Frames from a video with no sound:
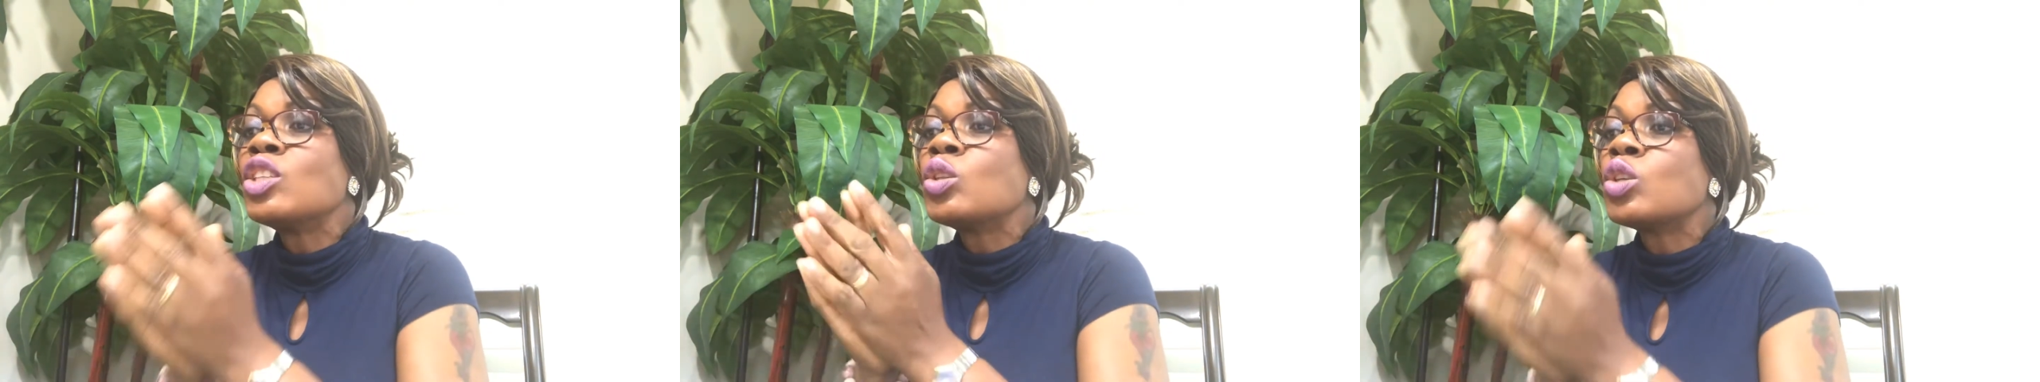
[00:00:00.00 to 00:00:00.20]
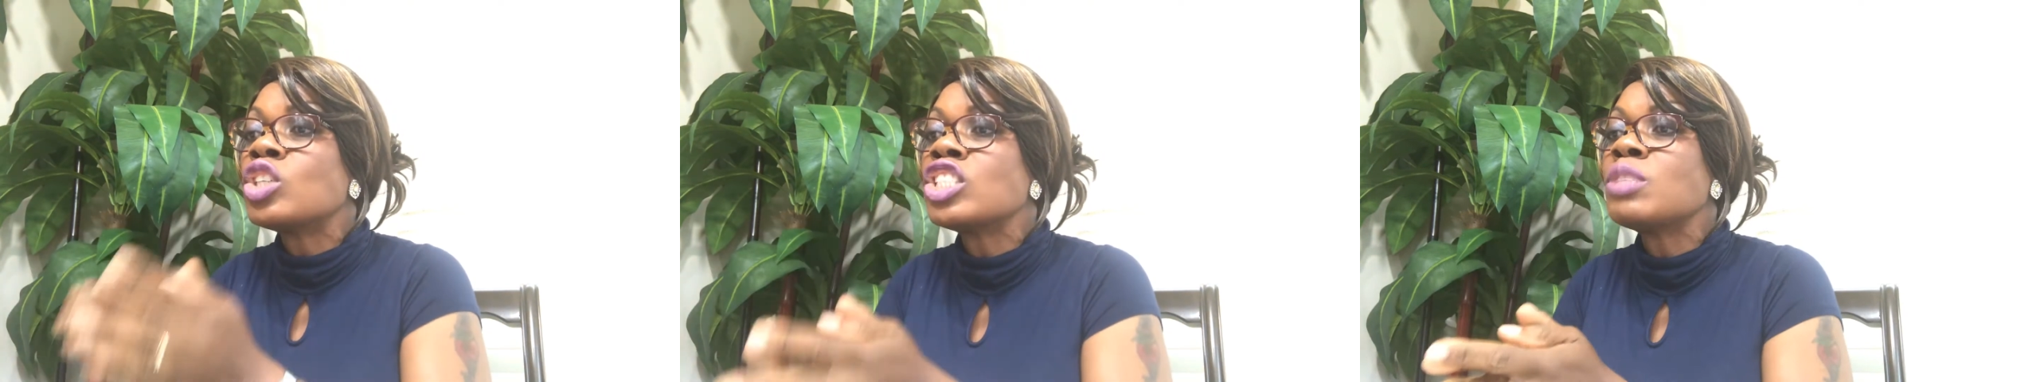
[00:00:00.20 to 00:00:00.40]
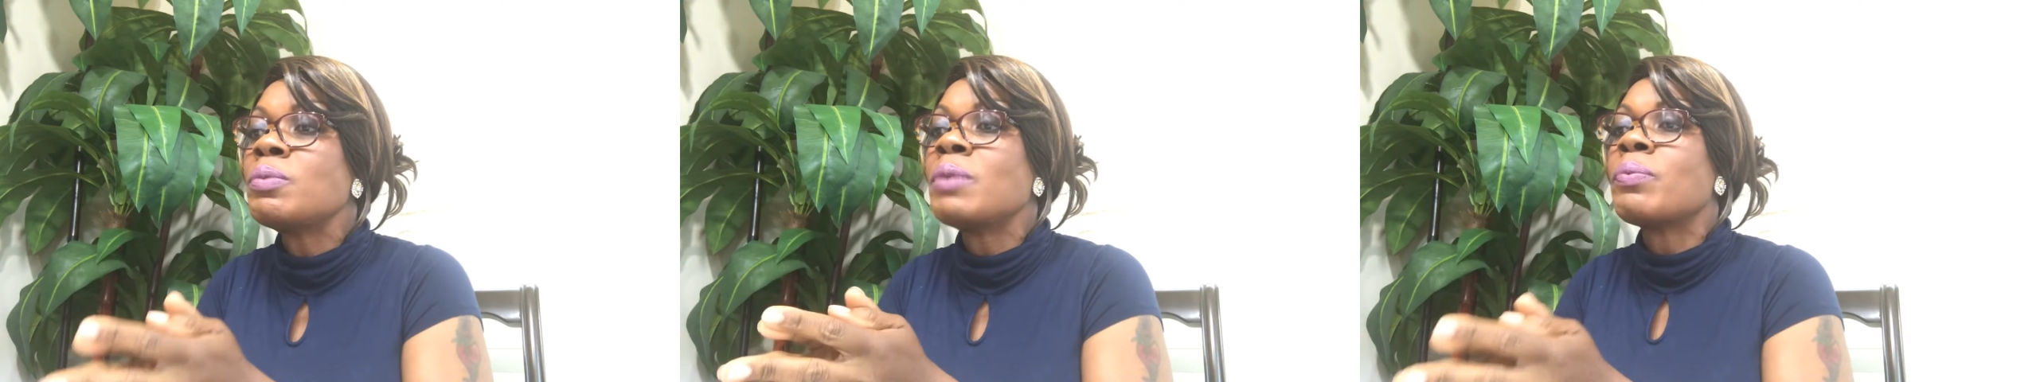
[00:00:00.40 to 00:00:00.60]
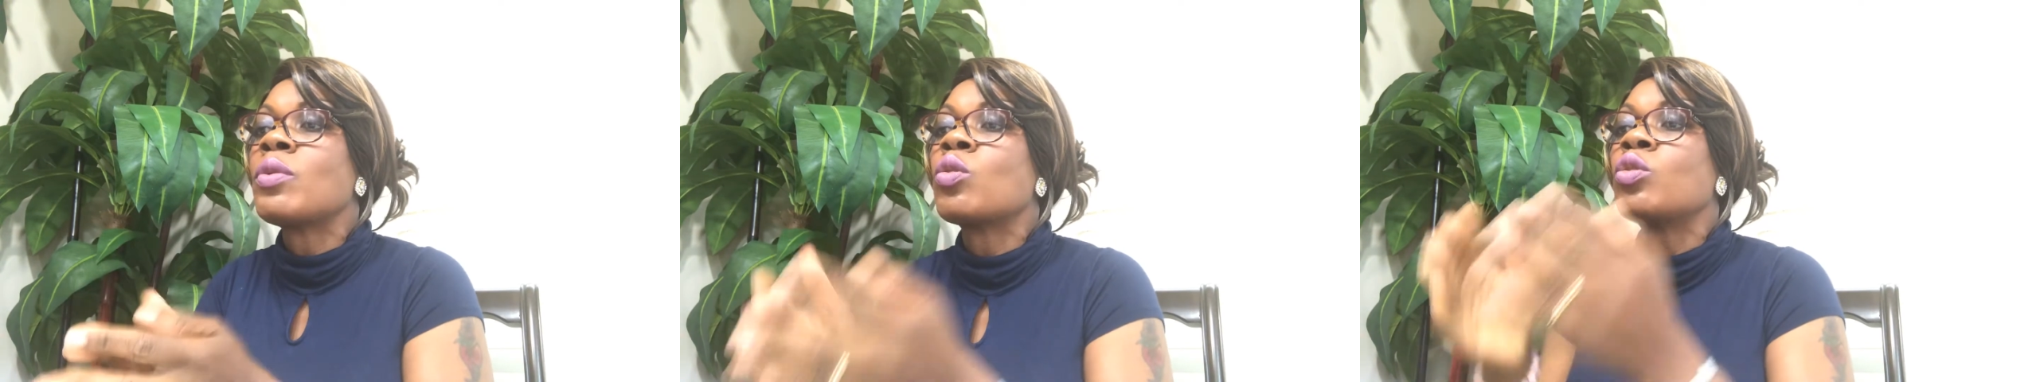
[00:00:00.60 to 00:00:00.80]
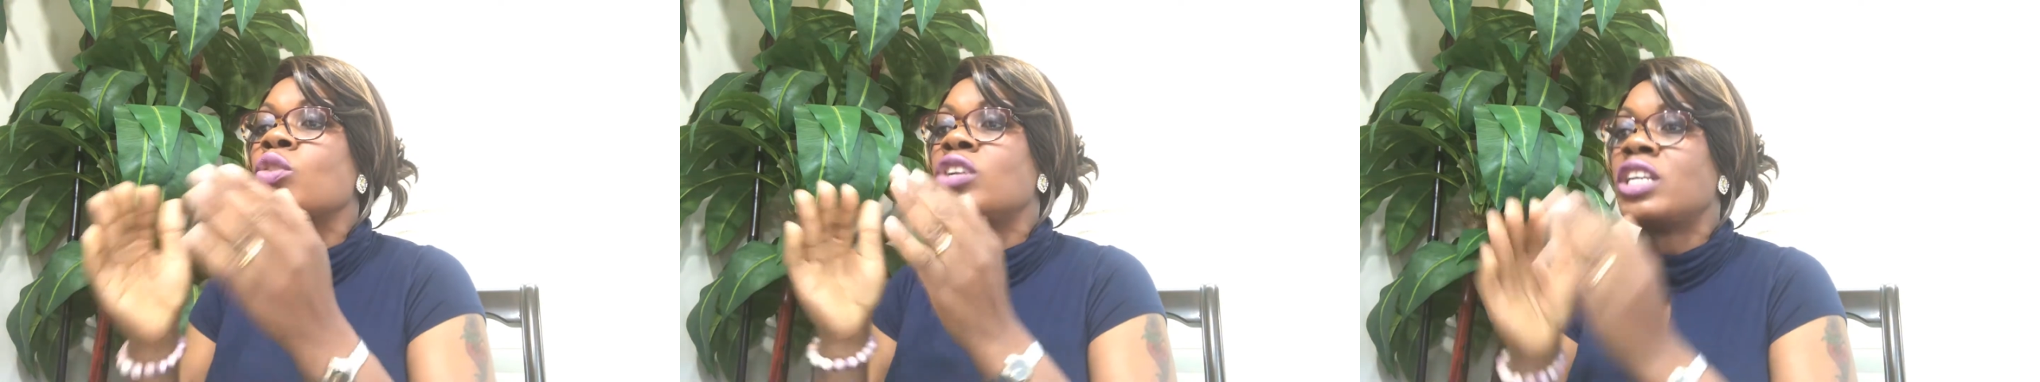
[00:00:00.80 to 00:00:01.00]
And those
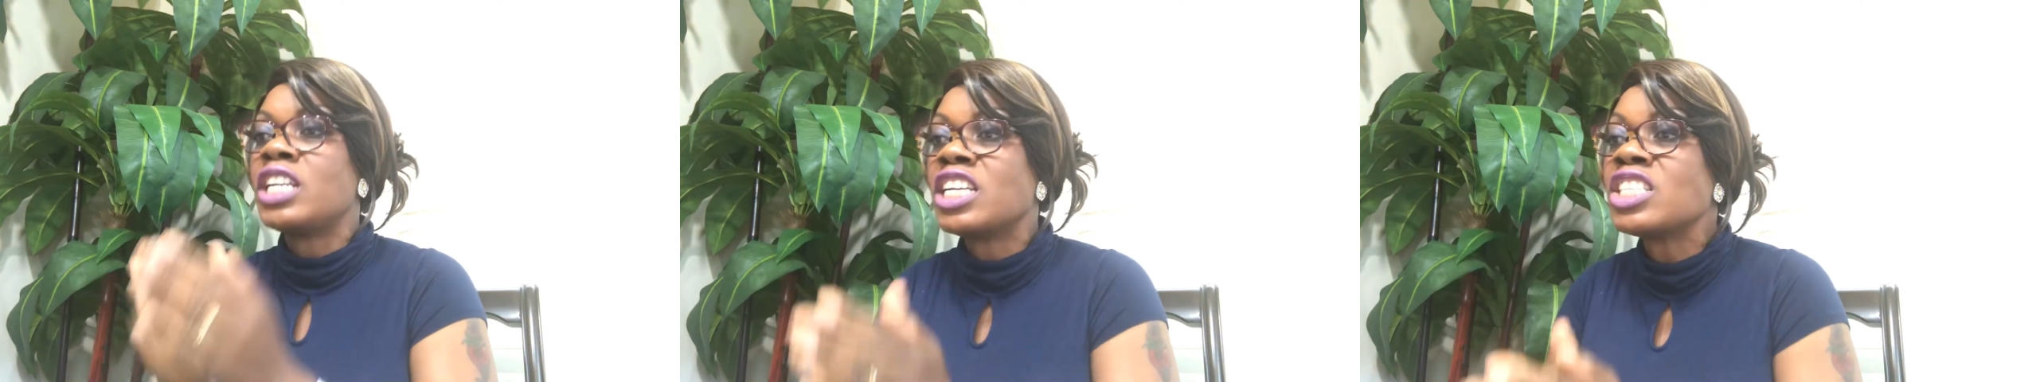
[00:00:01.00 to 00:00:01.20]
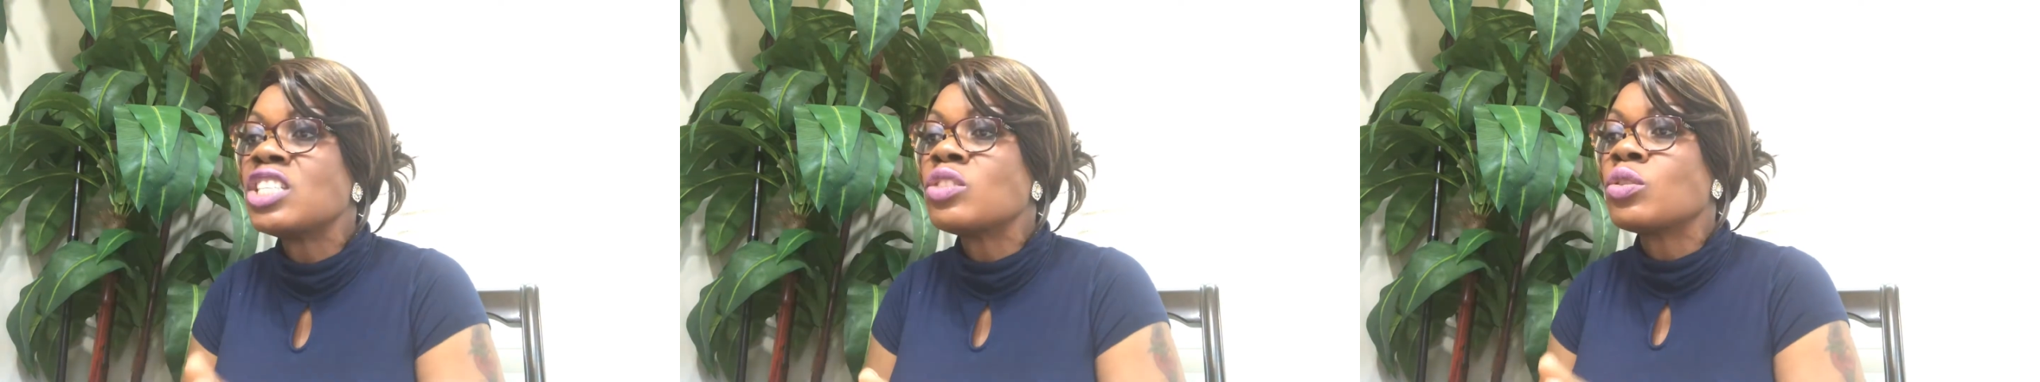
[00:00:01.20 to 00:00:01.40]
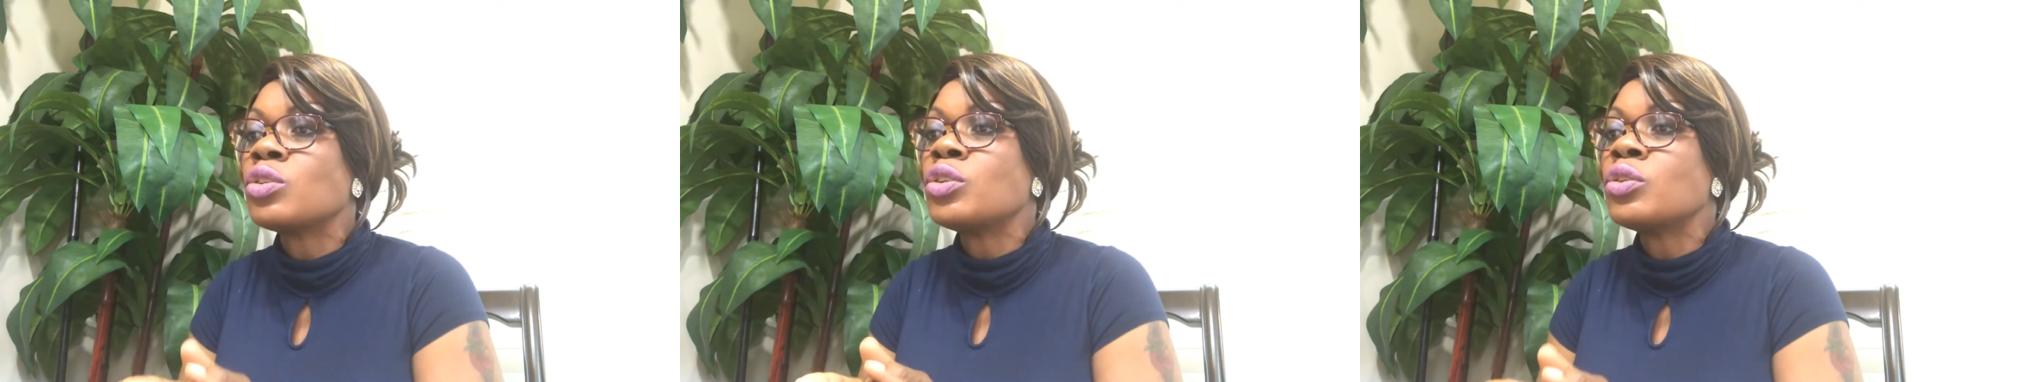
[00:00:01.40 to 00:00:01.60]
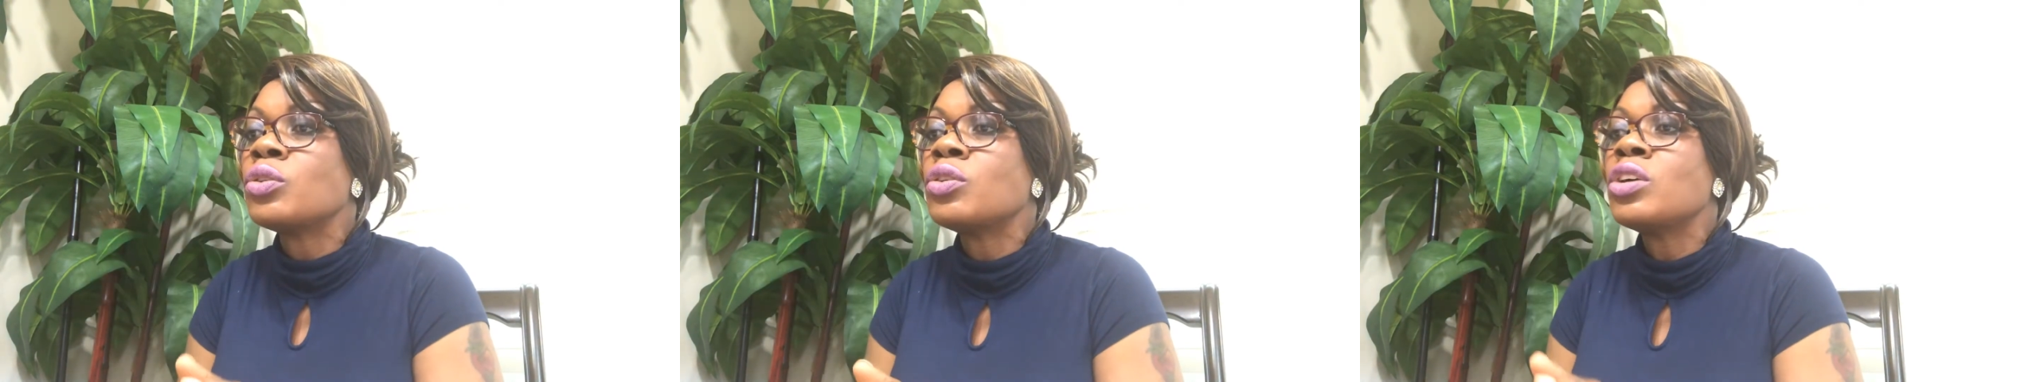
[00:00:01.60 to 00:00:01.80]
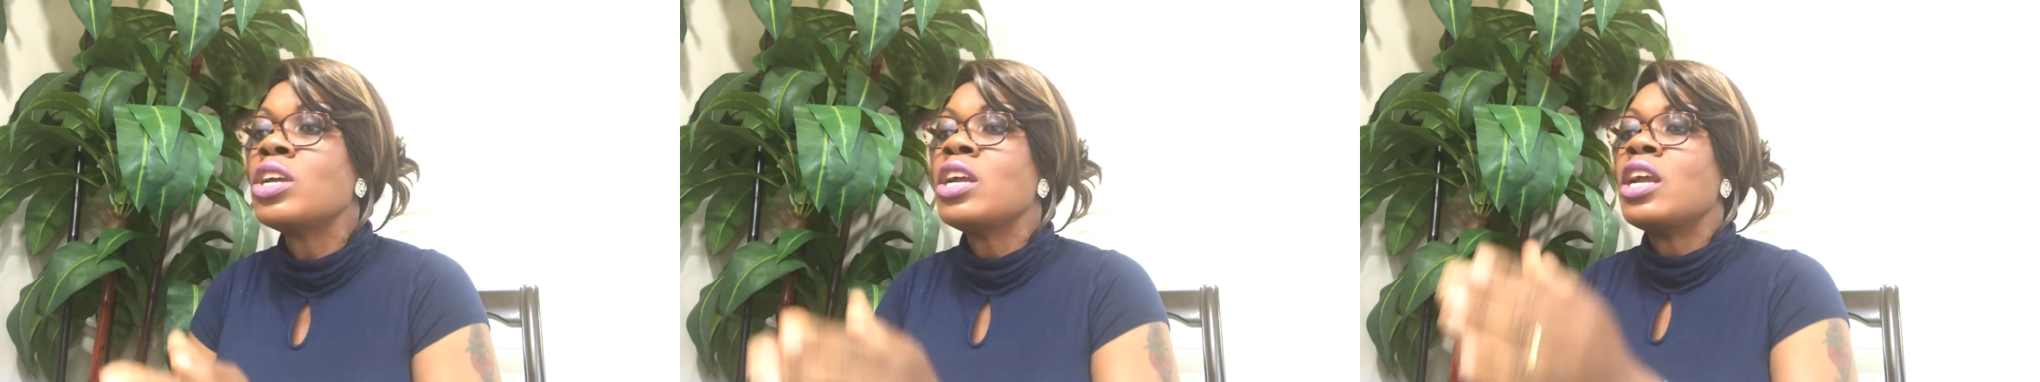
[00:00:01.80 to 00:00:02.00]
people are going to listen
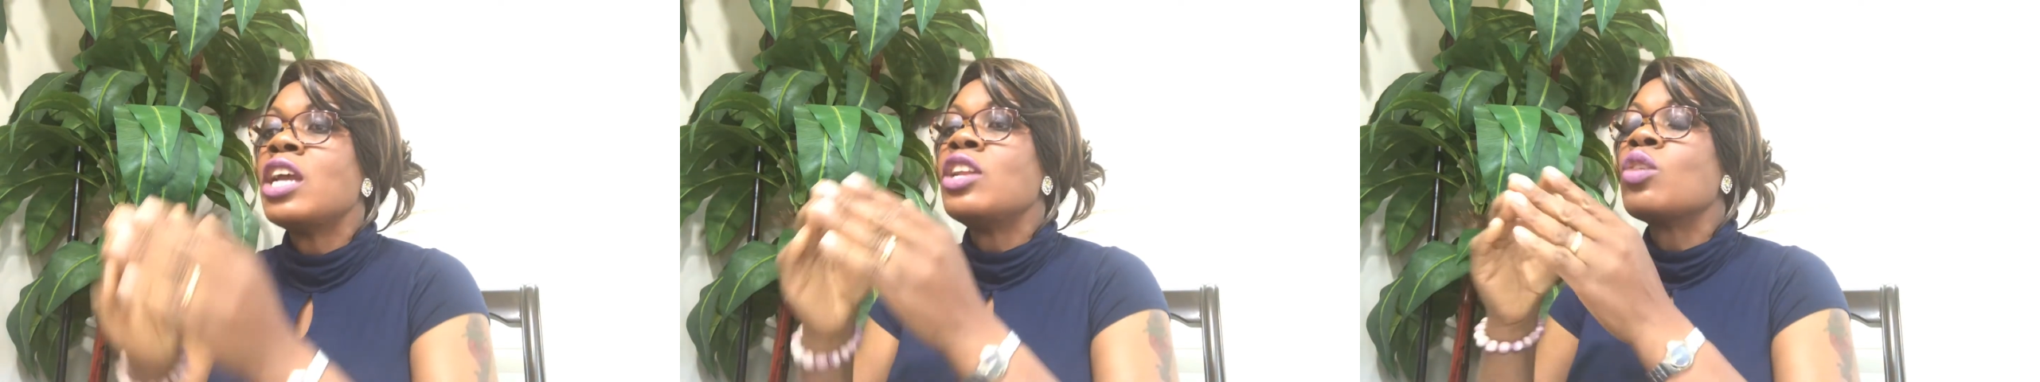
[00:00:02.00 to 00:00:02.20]
to you,